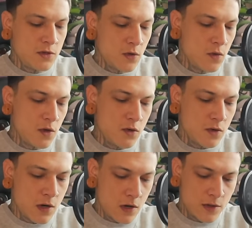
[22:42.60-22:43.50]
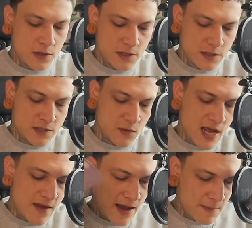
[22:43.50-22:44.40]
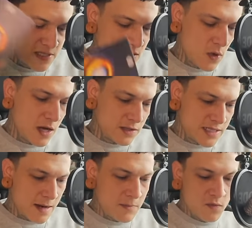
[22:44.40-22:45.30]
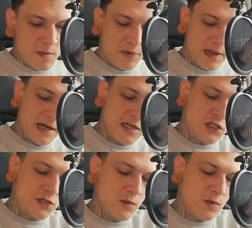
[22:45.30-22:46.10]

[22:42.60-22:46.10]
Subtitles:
oracle cards. So we have empty well, time to replenish.